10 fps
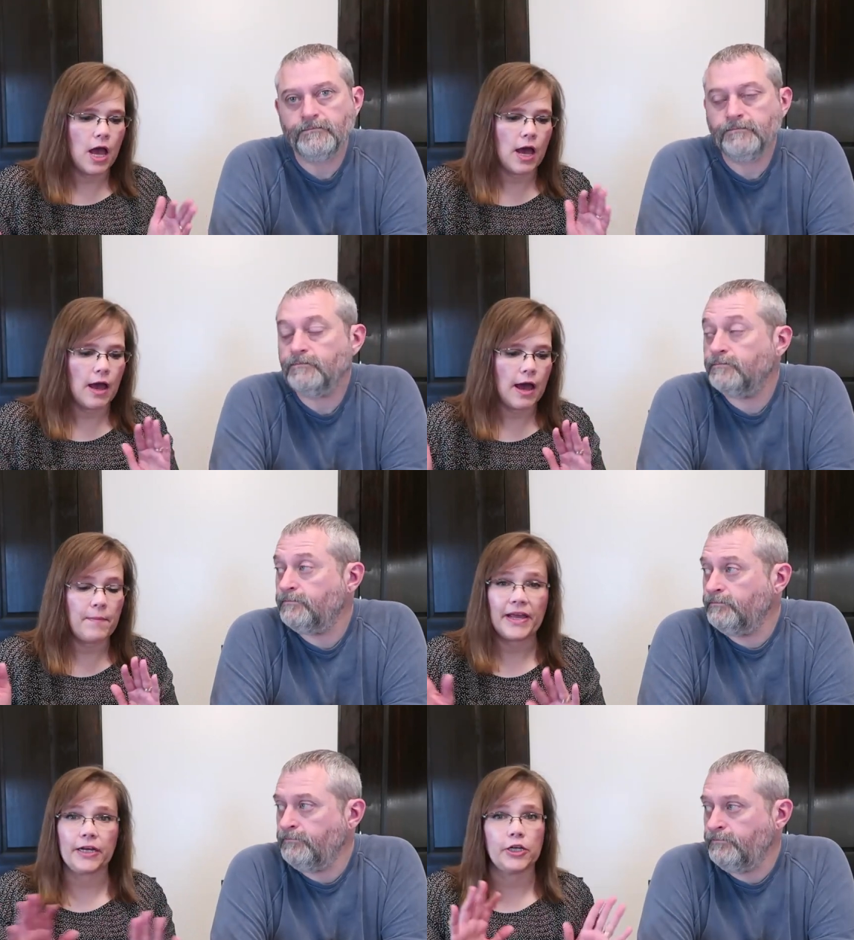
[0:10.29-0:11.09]
Speaker 1: Uh,
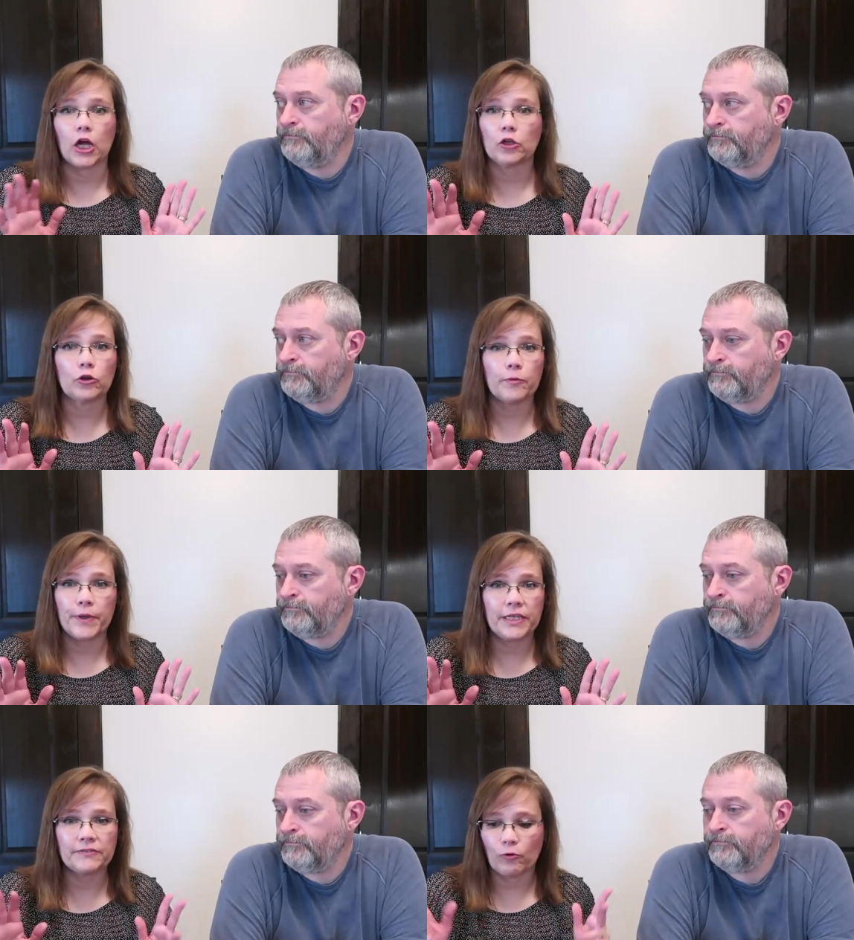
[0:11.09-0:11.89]
I paid a dollar a
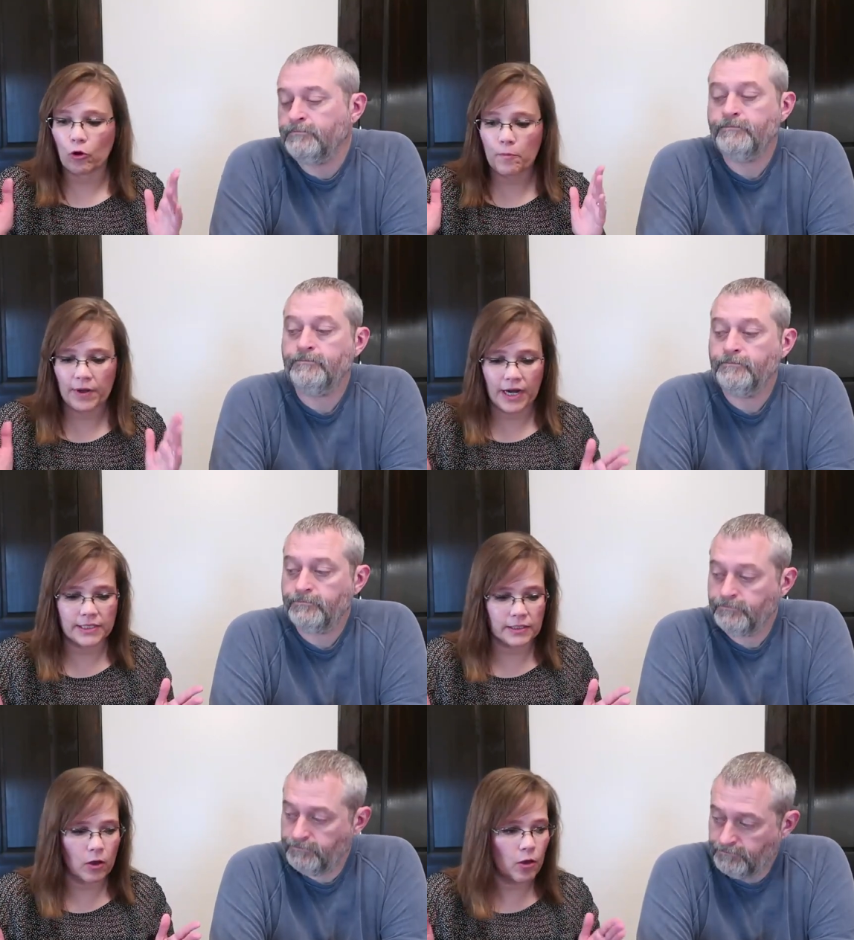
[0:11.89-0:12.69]
piece for them, but
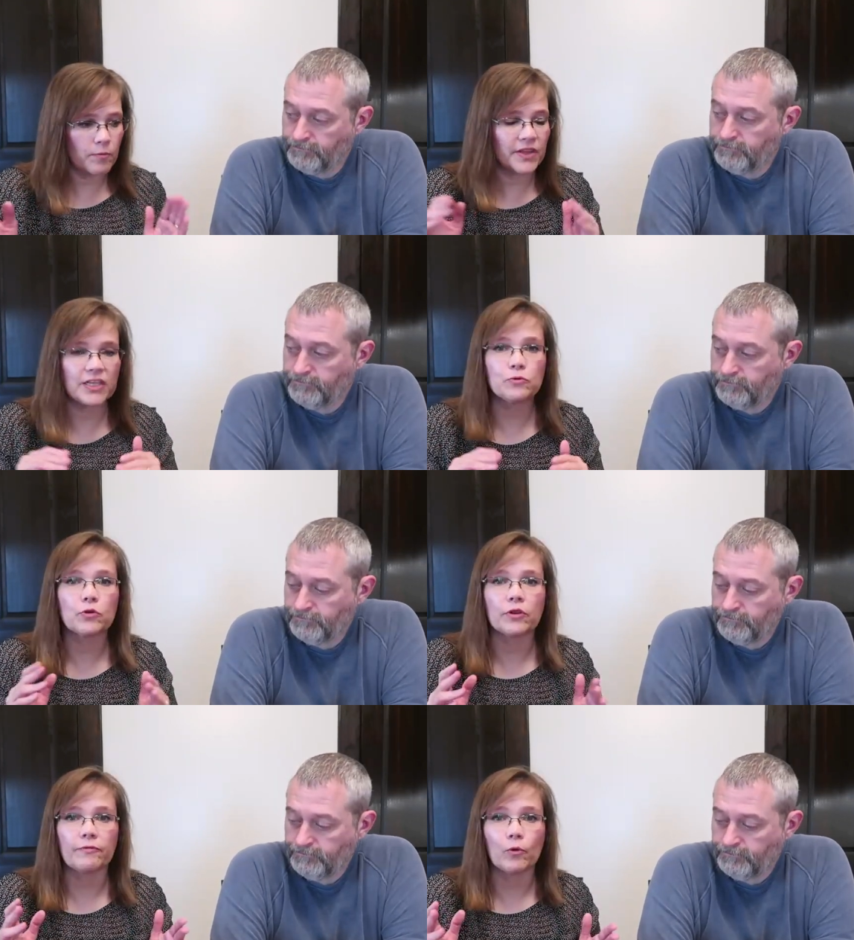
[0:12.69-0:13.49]
I saw them. These
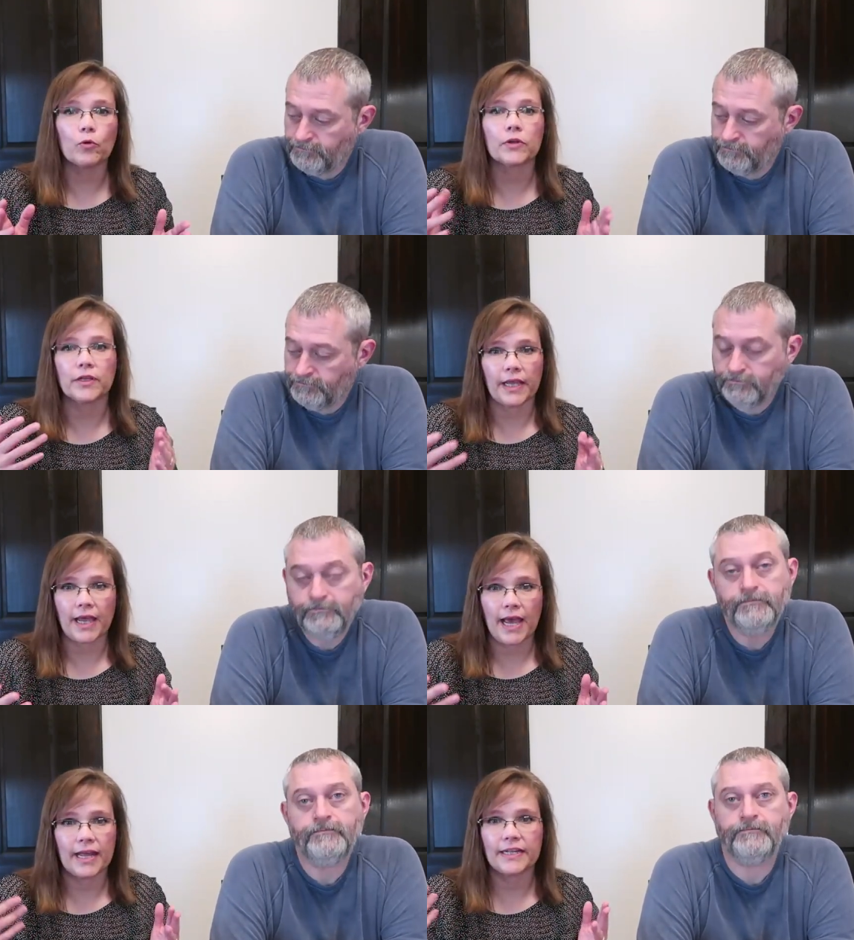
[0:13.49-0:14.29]
were the four that
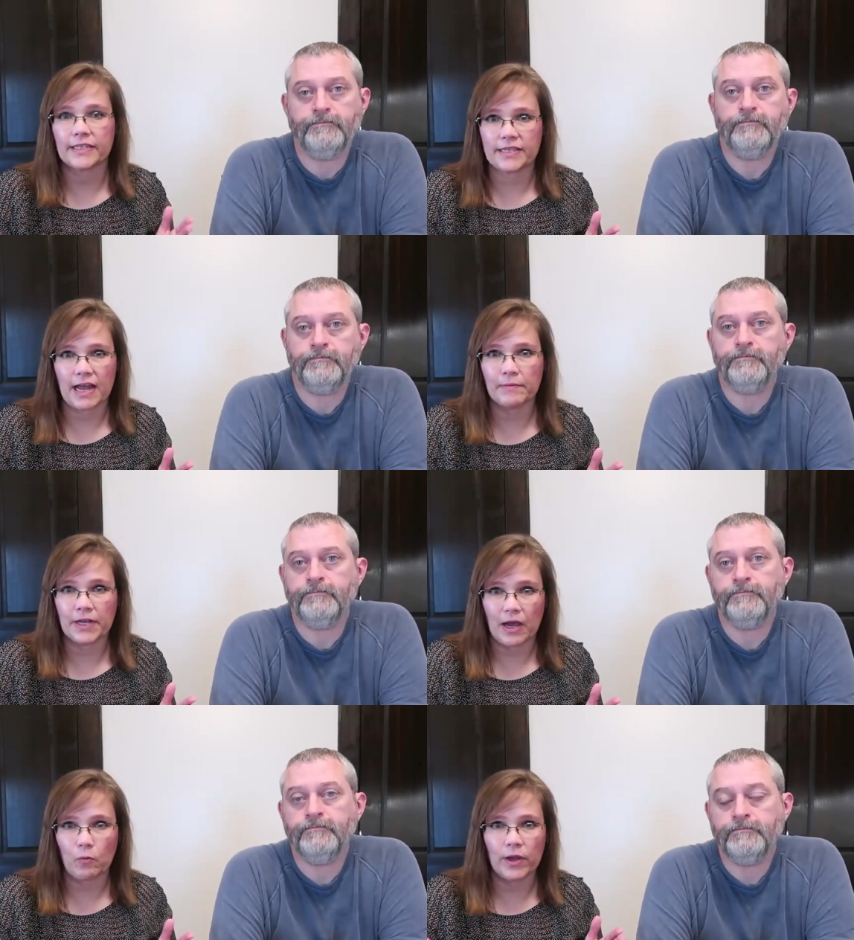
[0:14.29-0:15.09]
they had at the time
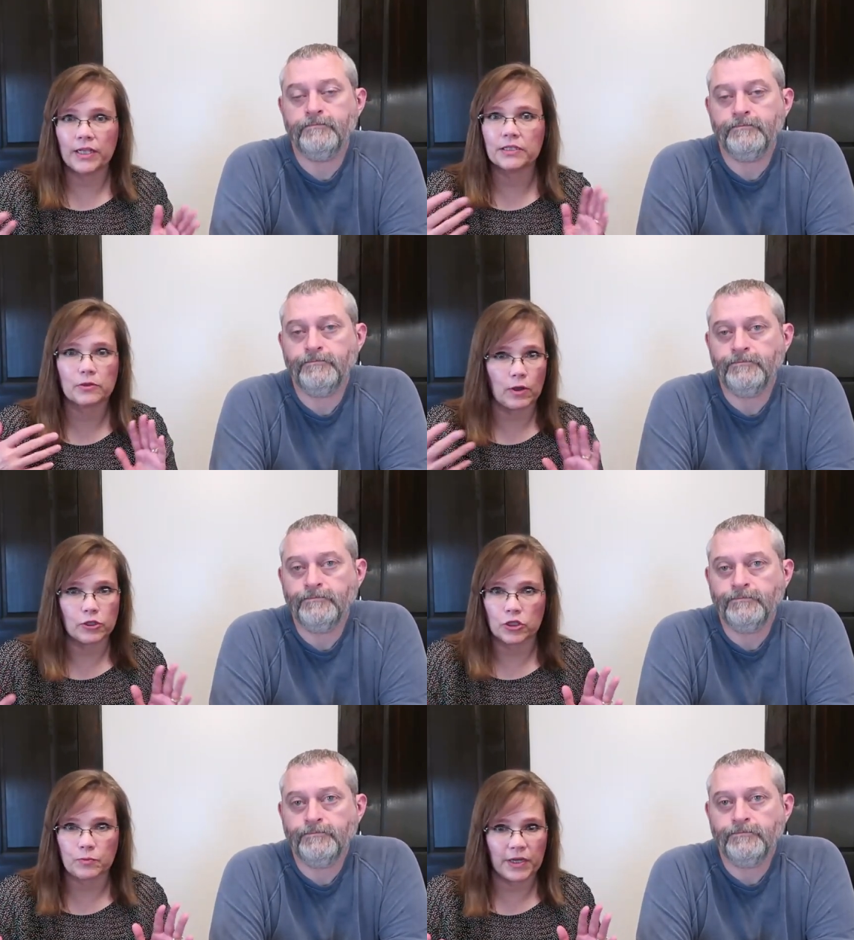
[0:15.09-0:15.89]
that I went, so
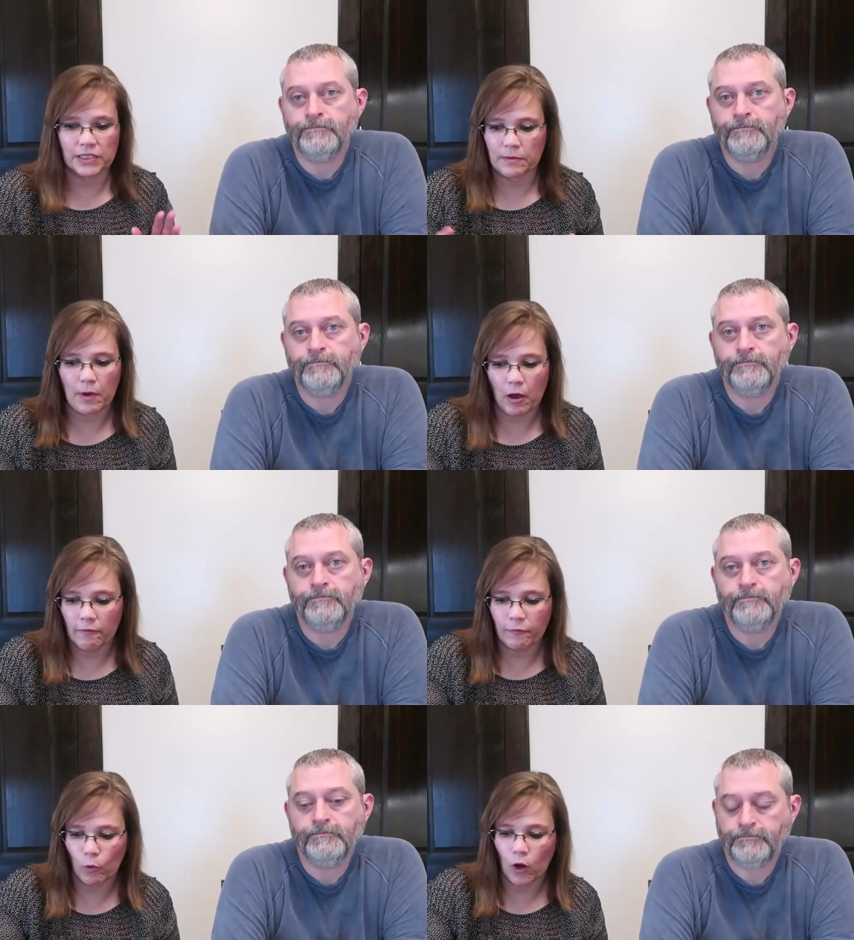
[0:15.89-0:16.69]
I just picked up
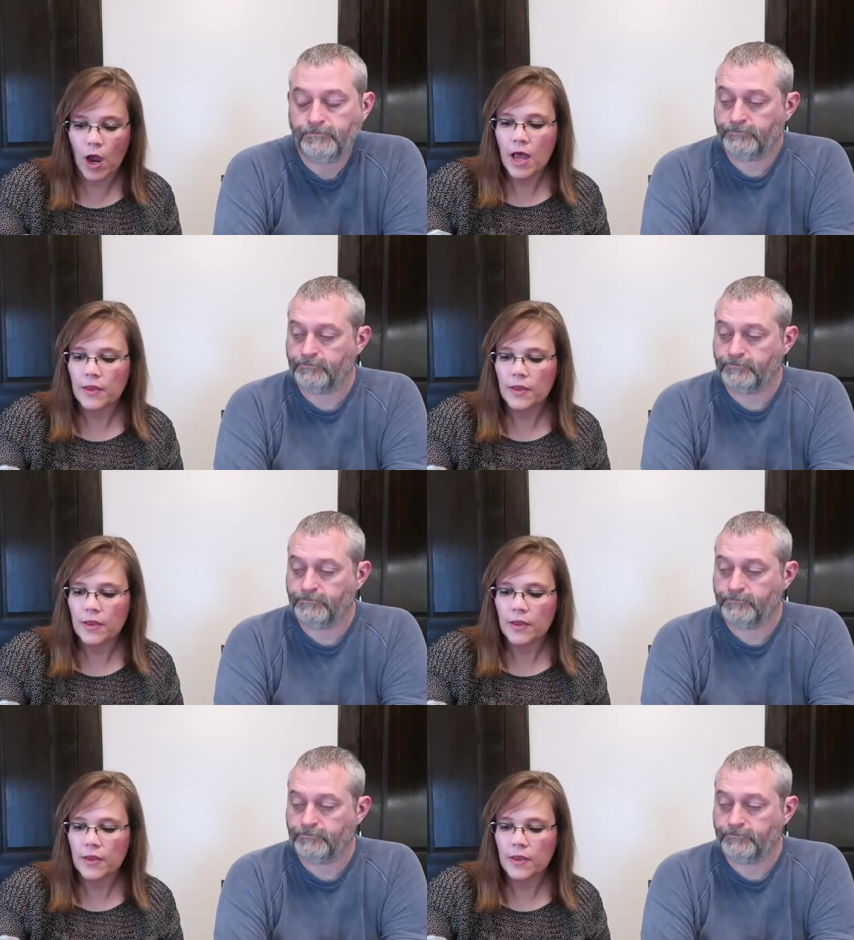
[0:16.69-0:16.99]
all four.